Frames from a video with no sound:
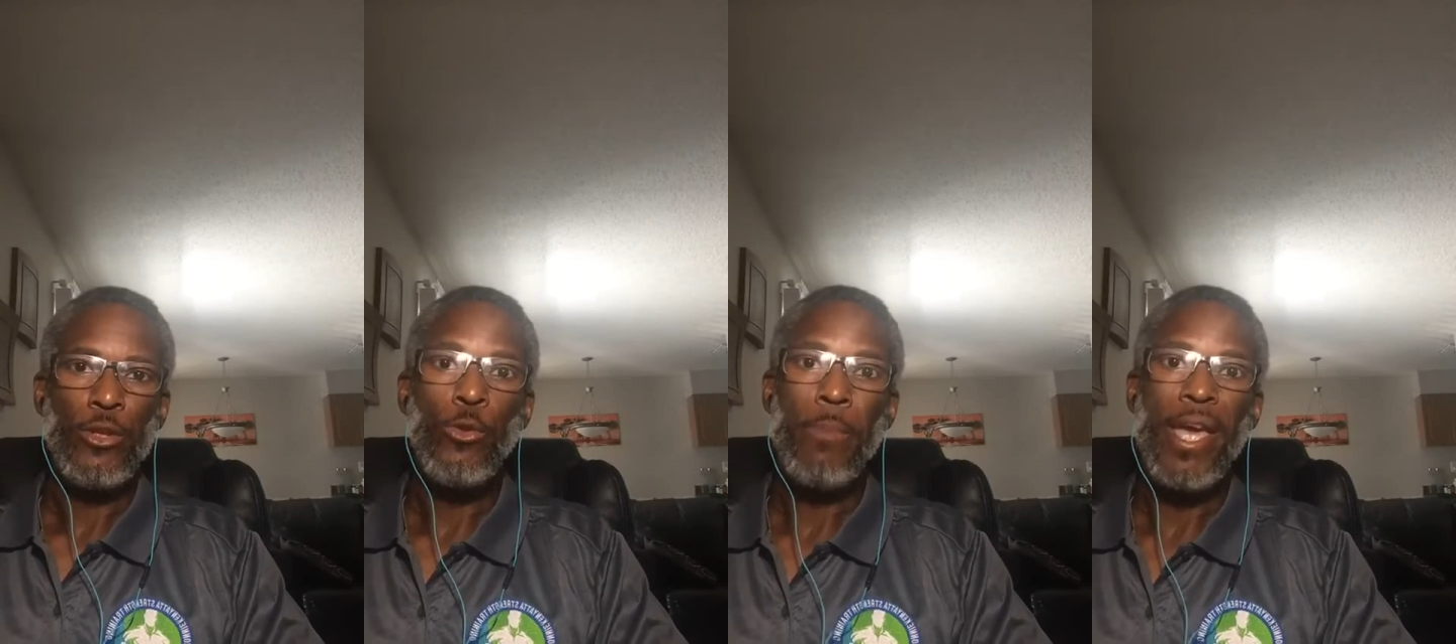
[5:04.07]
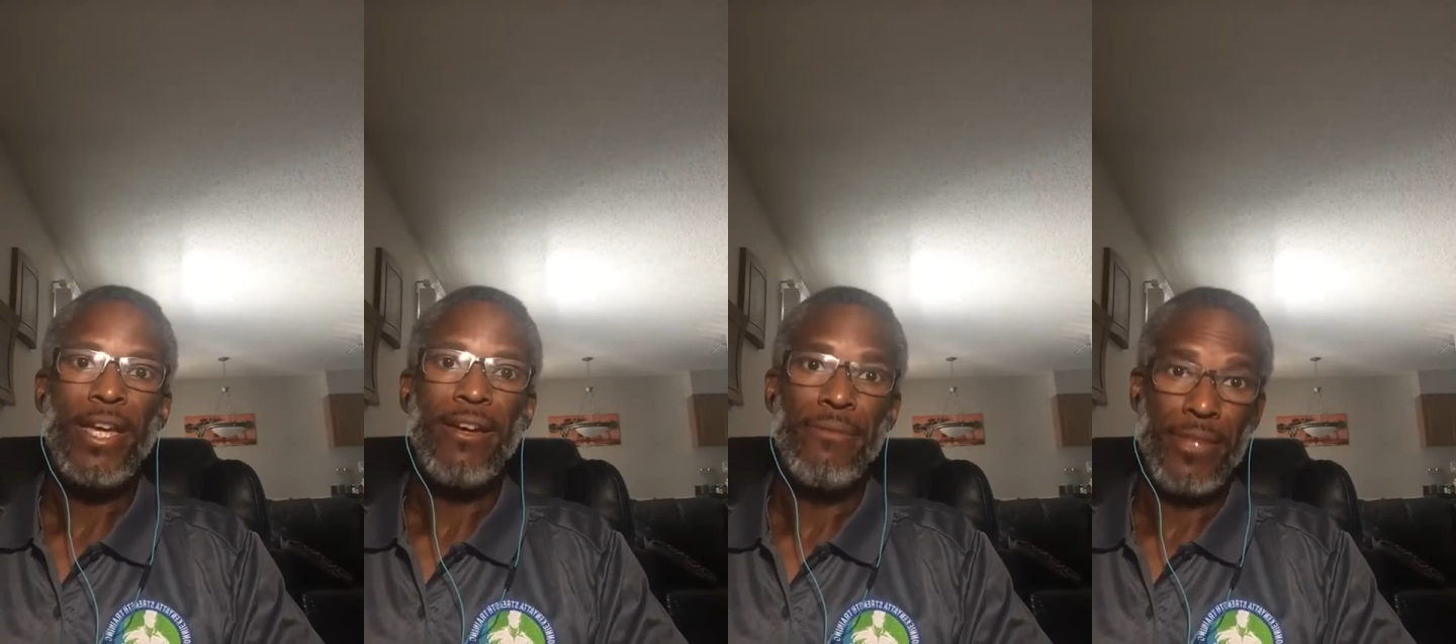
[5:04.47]
you
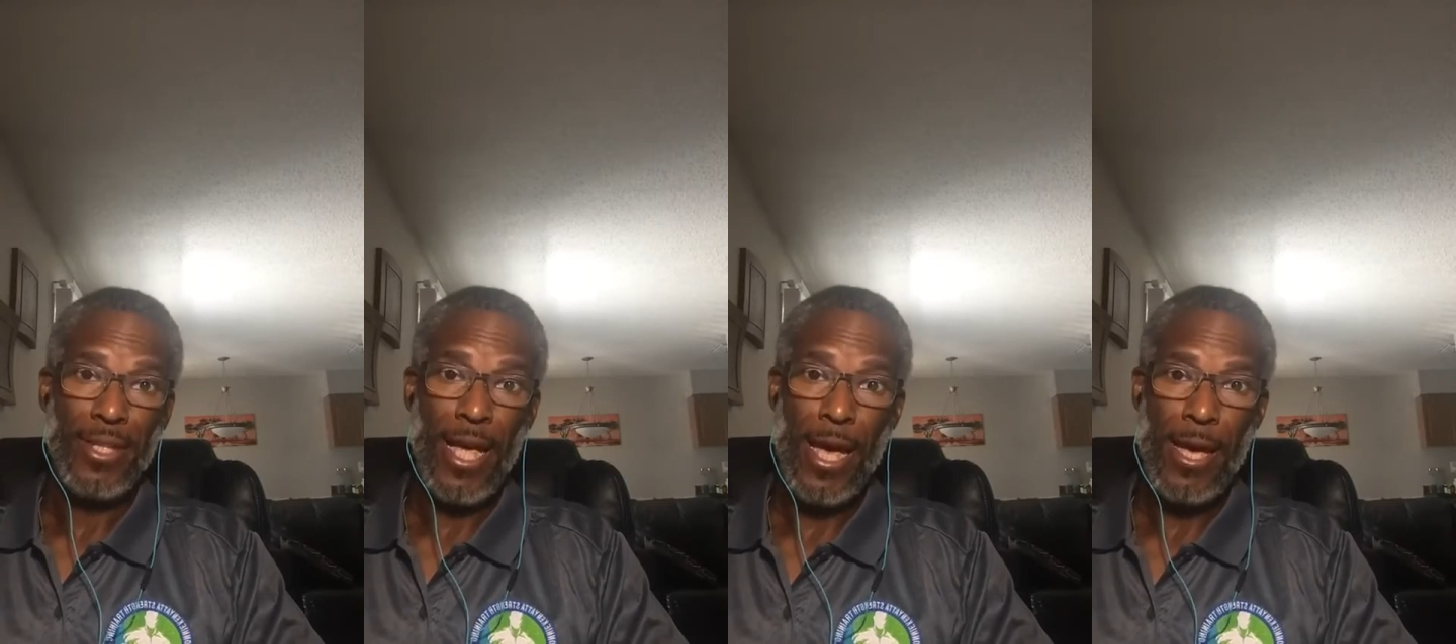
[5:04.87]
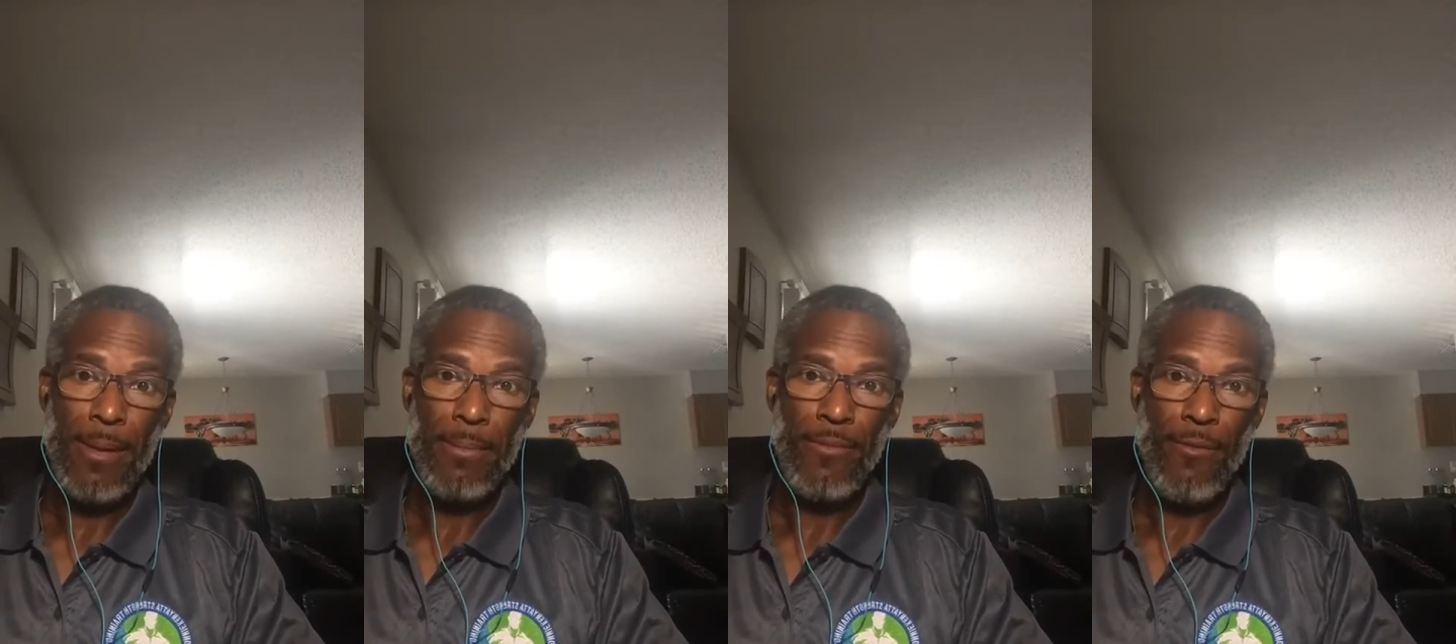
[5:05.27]
make of the time,
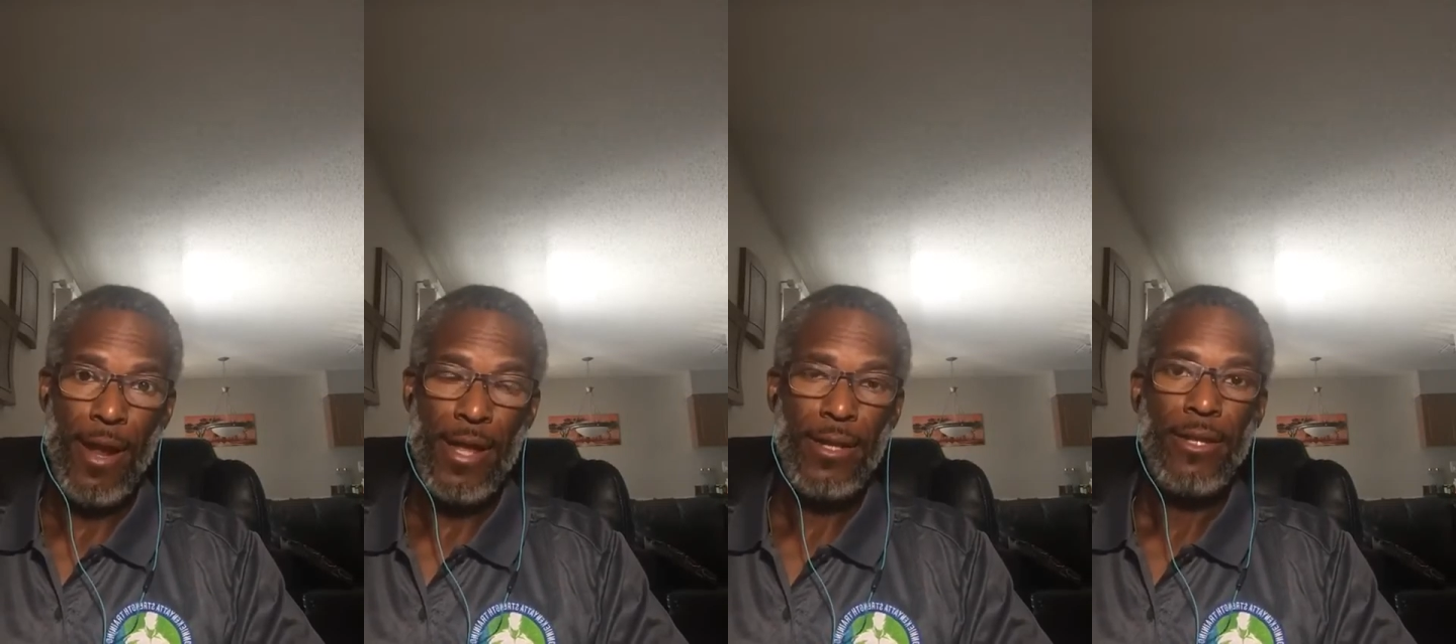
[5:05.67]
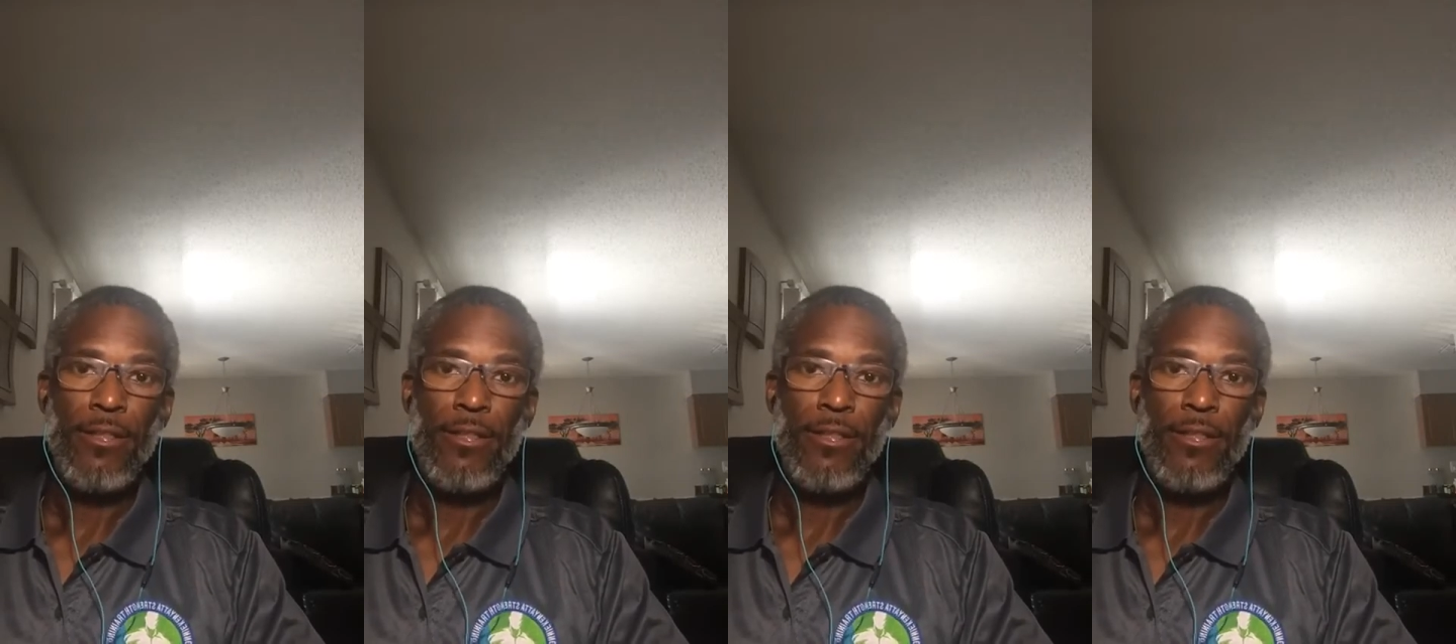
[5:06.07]
right?